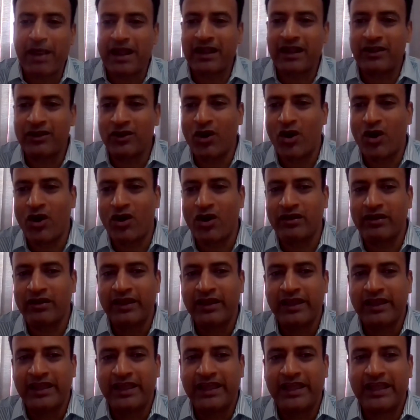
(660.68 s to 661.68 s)
pet dog
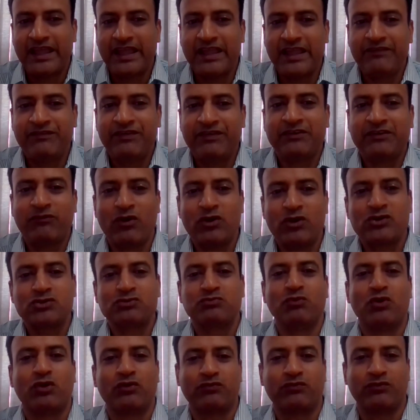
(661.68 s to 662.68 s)
if it
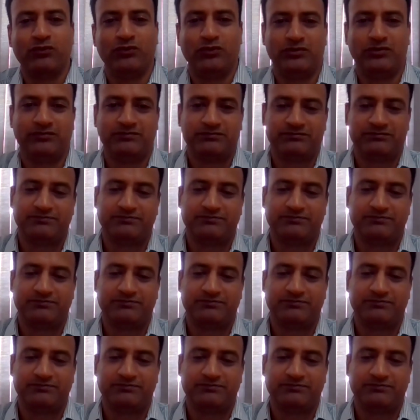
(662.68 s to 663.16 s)
wants more food.